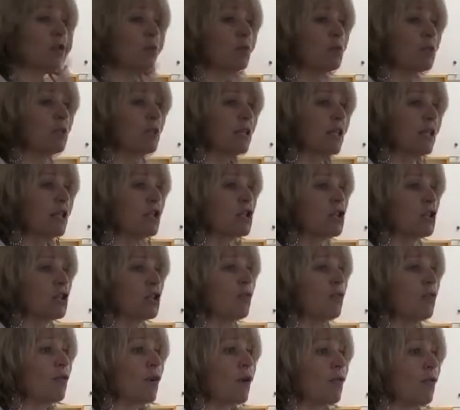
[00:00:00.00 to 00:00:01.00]
group was the
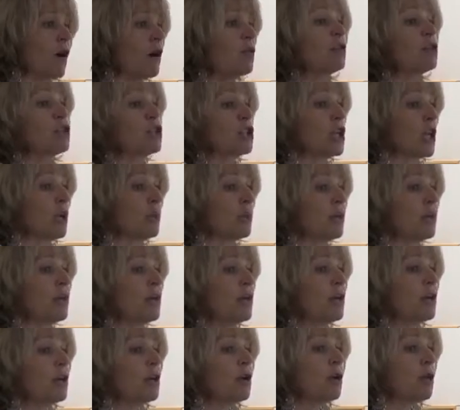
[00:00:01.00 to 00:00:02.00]
issue of ownership.
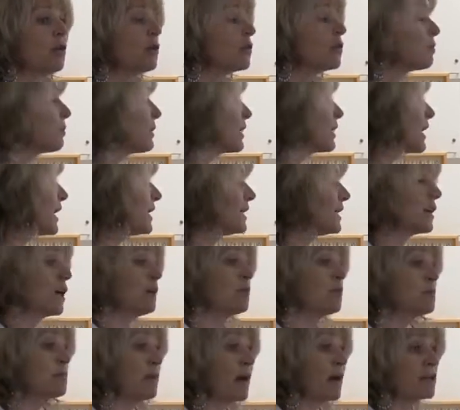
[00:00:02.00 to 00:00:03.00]
You know, again,
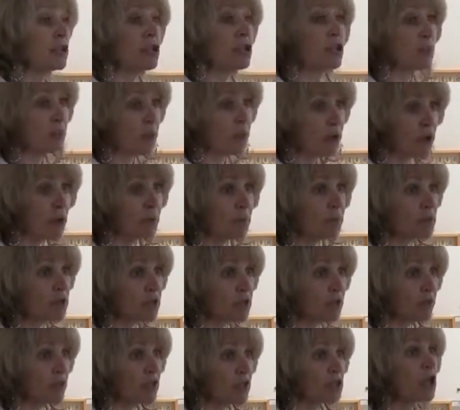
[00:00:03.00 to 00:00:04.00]
it comes back to the
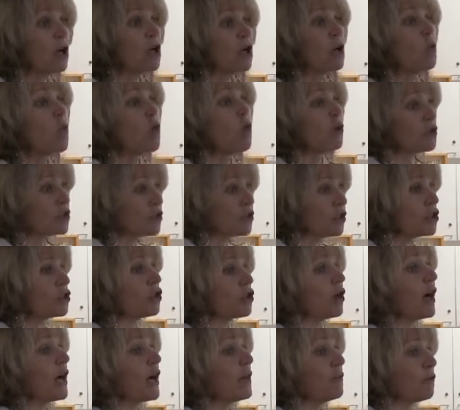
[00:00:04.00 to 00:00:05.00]
purpose of it. What's the
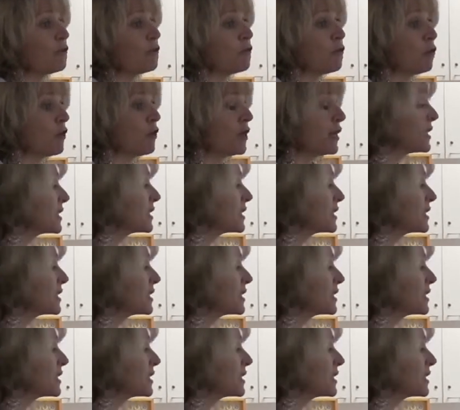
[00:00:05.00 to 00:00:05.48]
driver for